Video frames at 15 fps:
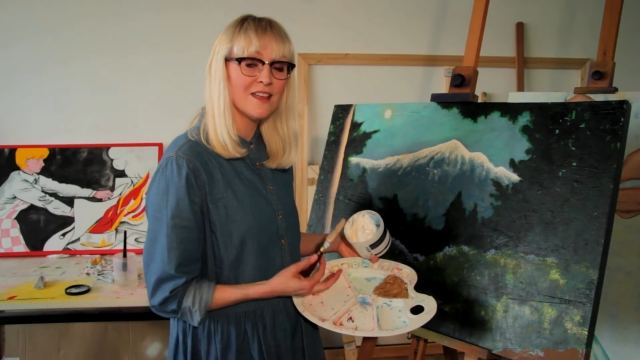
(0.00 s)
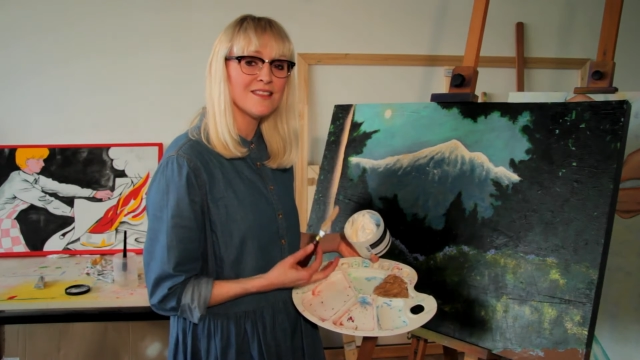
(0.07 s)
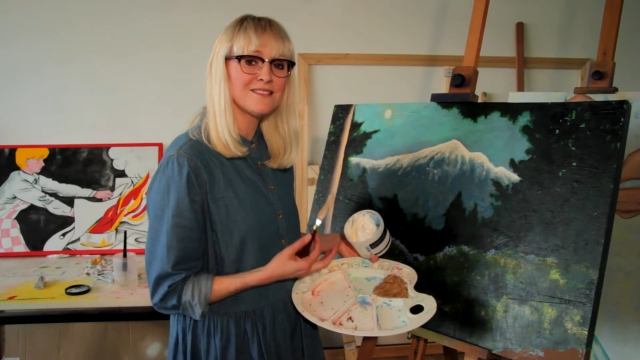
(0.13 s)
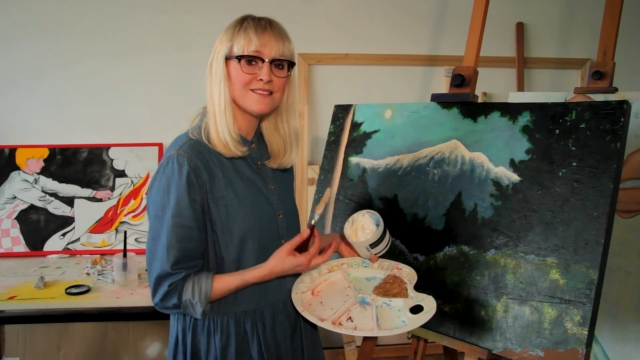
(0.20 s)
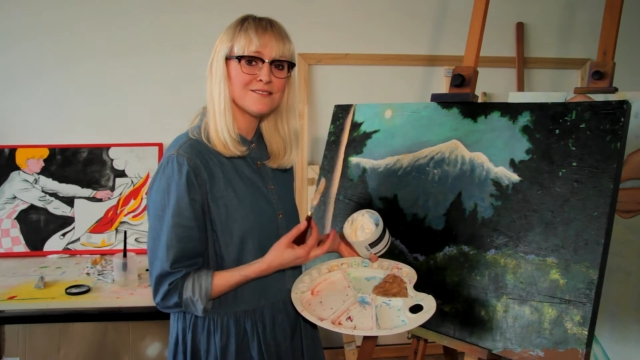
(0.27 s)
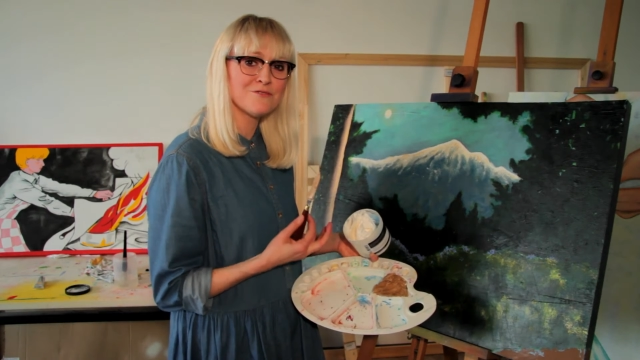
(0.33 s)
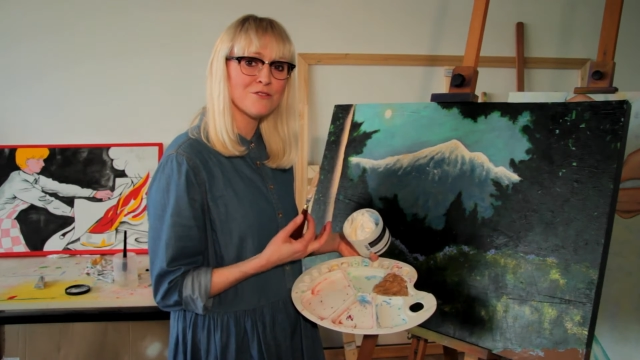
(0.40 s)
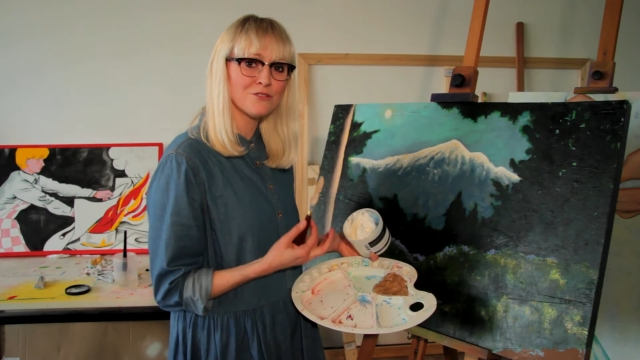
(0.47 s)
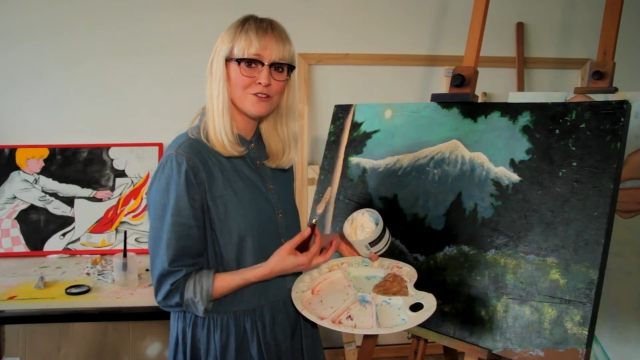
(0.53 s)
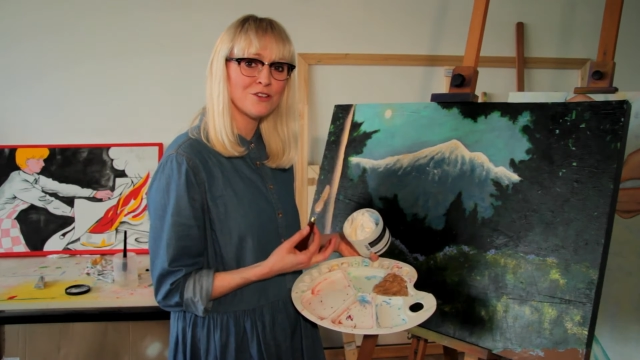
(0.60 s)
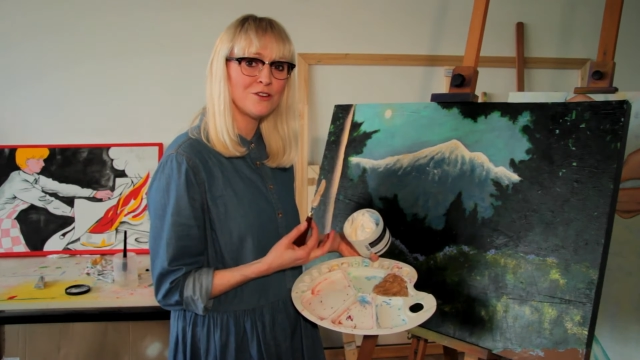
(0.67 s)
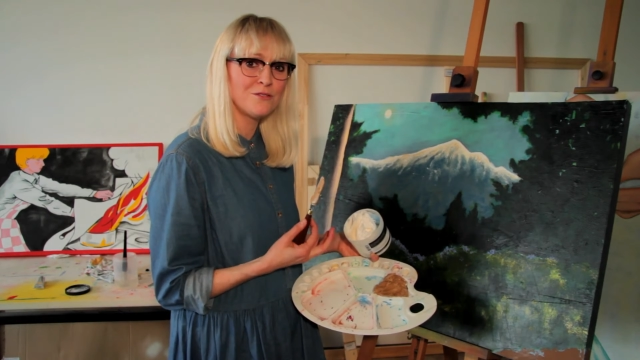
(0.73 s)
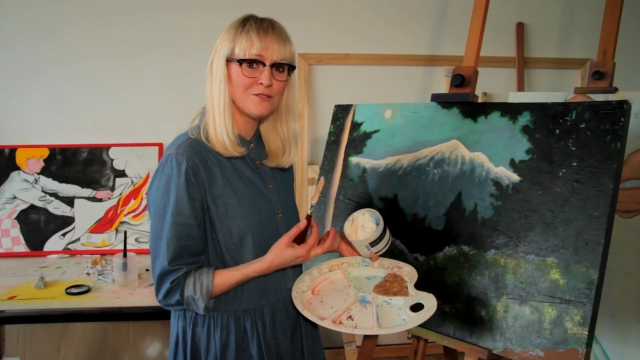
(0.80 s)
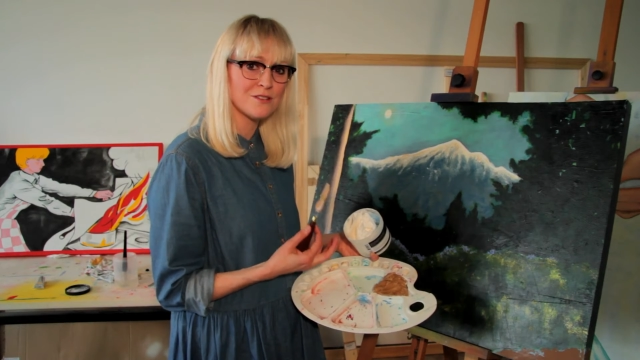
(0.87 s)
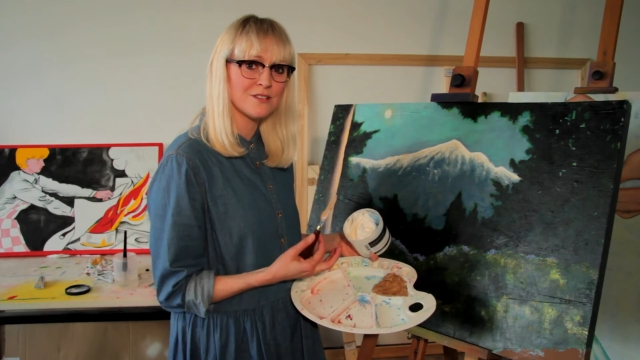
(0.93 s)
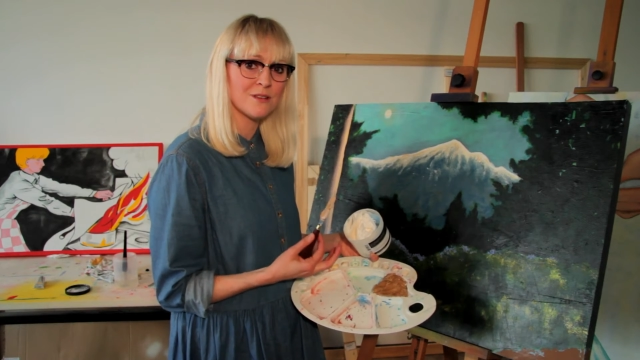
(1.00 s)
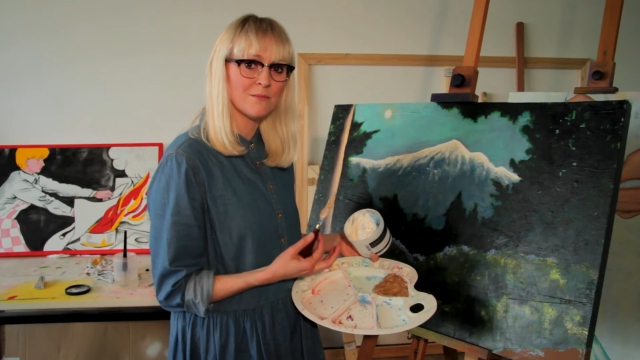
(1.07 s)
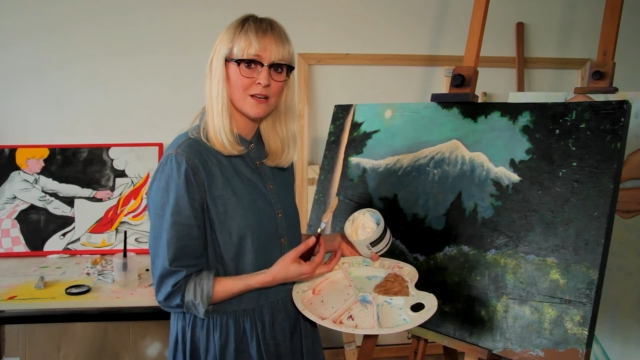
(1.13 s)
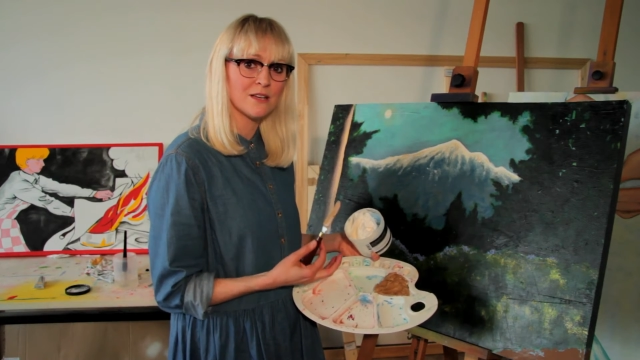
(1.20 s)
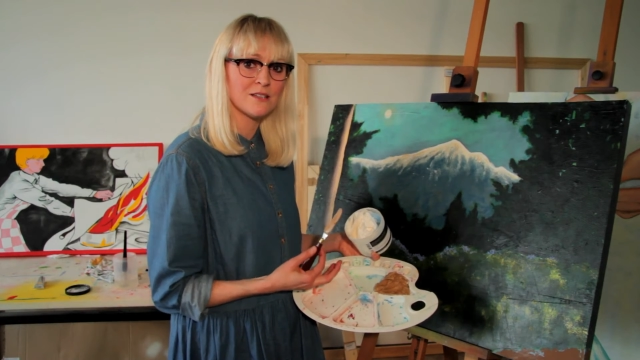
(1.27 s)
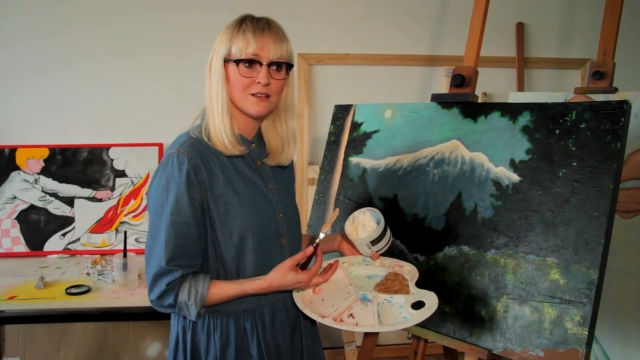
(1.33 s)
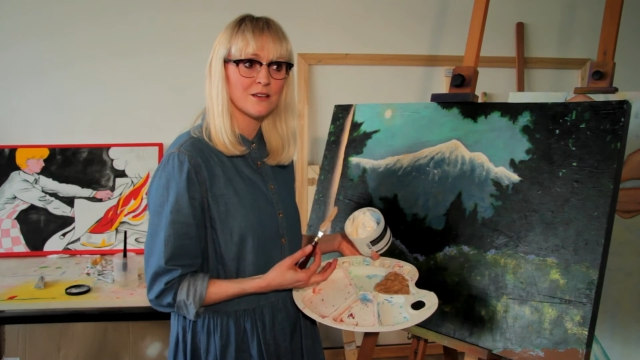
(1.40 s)
This is not too
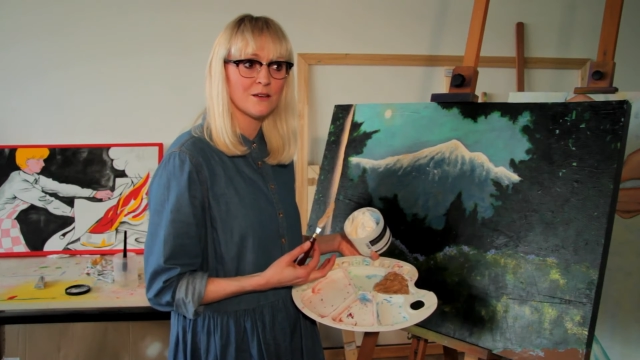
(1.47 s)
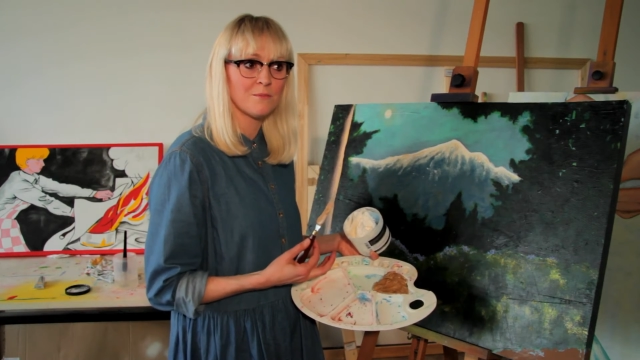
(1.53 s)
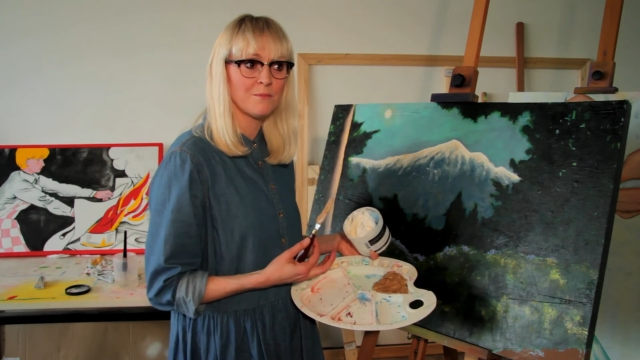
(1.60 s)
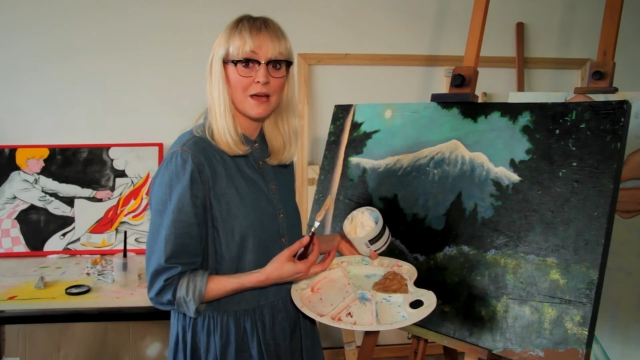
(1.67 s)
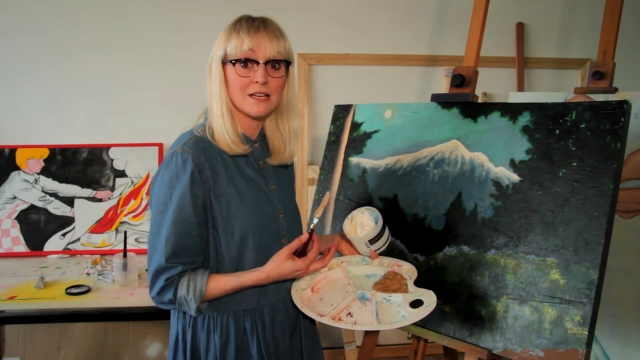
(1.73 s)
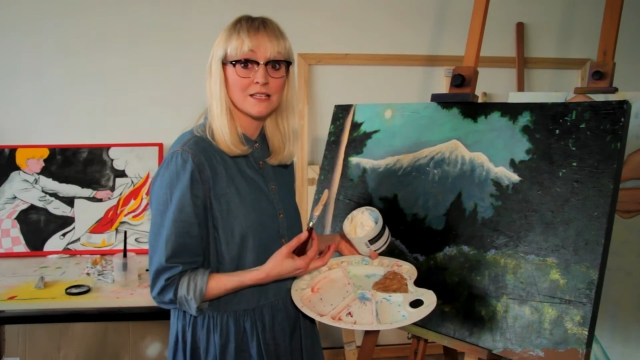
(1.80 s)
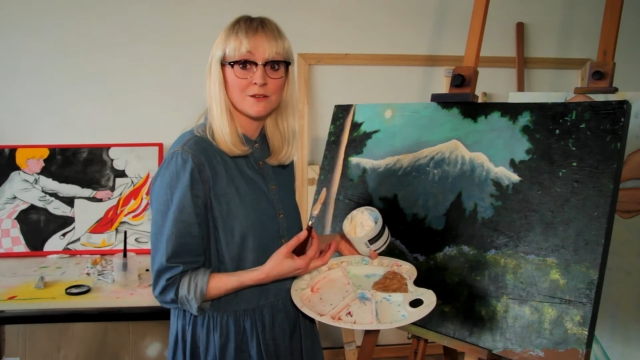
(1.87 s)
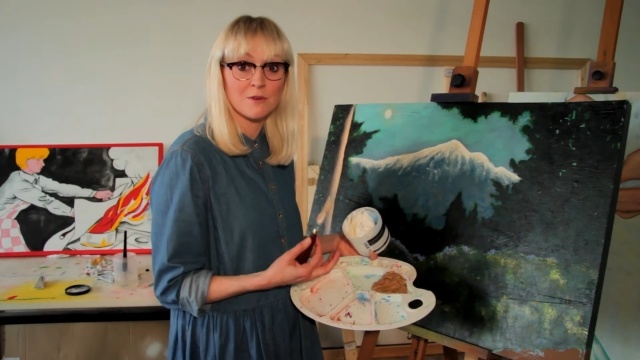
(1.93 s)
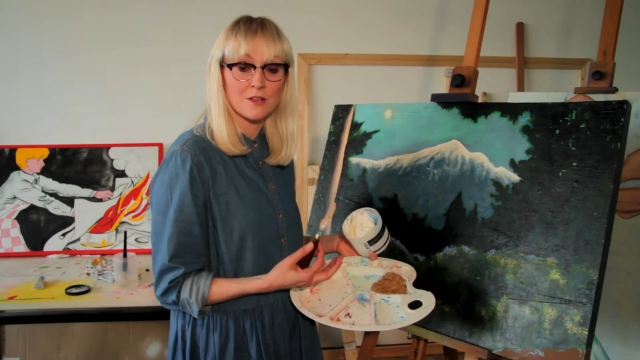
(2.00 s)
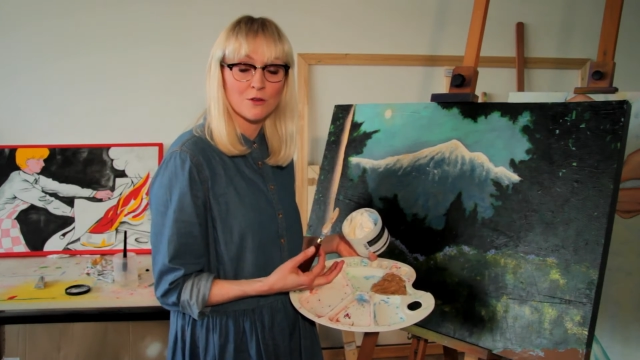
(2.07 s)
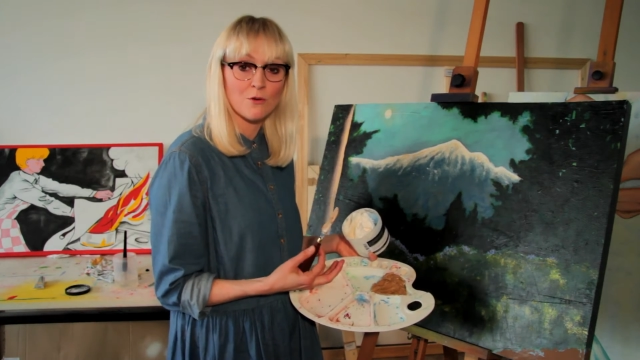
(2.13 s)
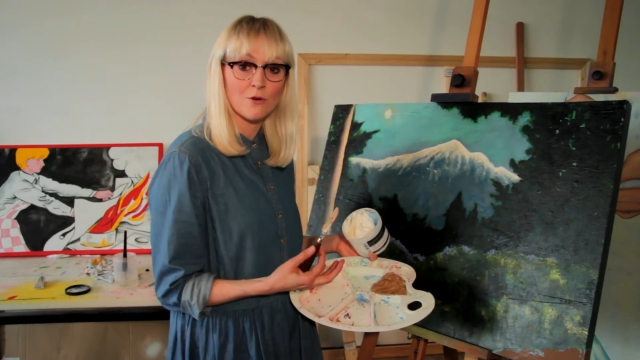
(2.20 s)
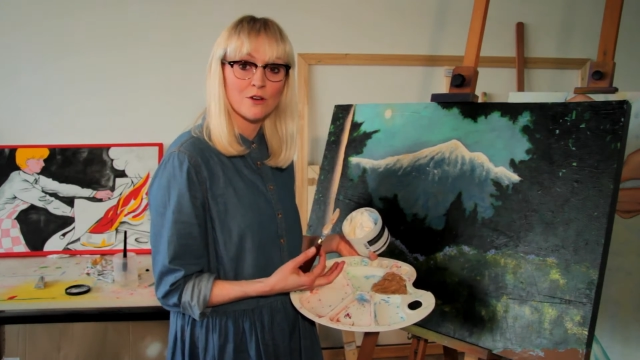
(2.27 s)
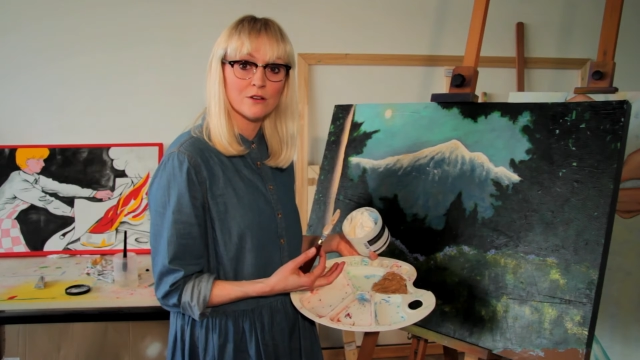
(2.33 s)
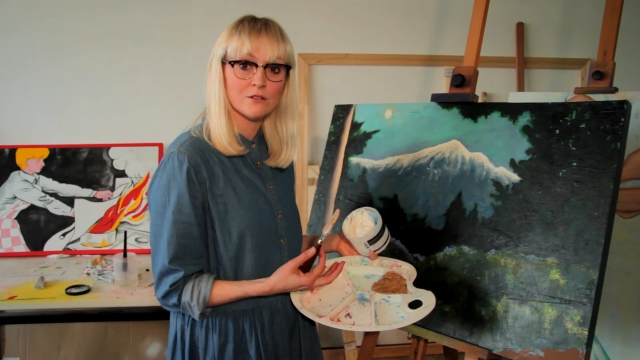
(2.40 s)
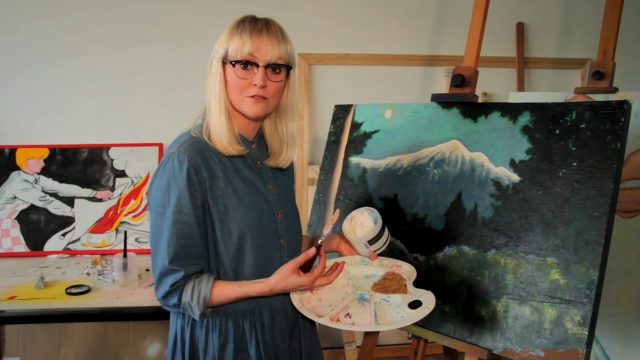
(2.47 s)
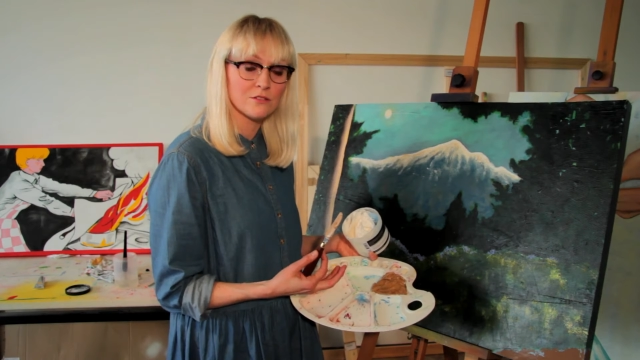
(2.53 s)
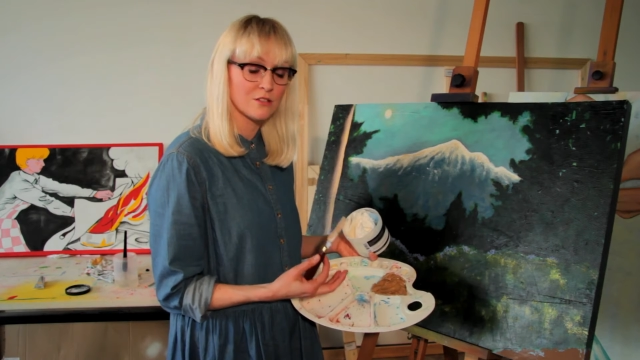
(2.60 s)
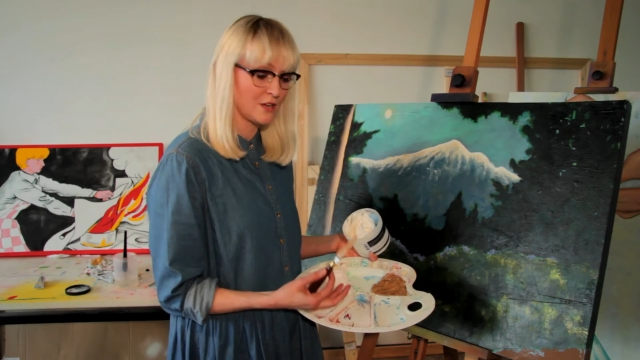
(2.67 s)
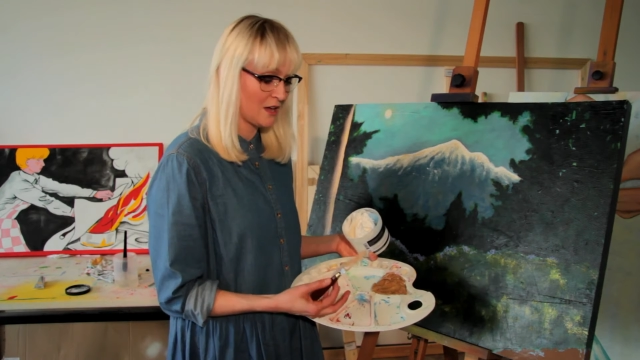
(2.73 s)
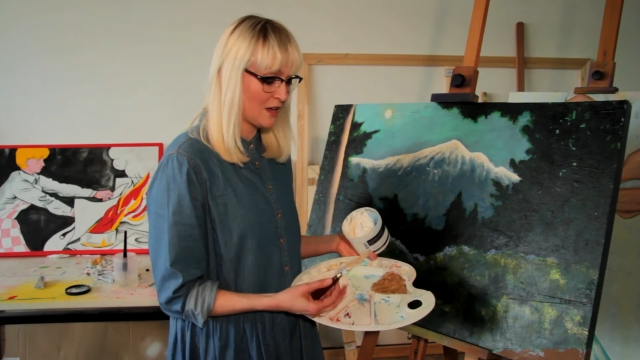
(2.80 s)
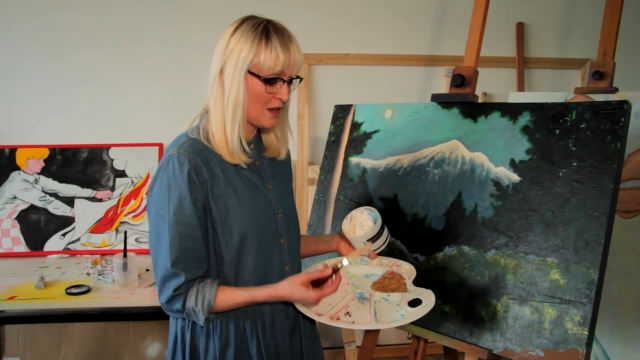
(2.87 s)
dissimilar to painting with
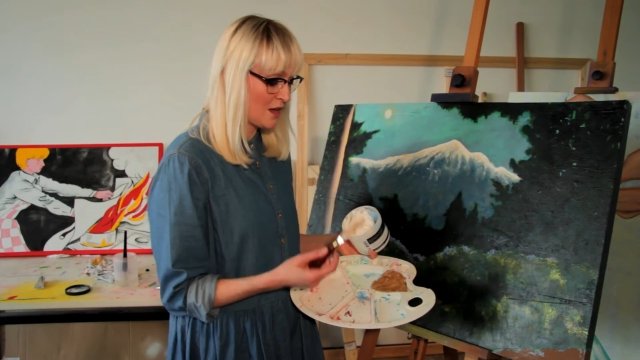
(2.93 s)
oils.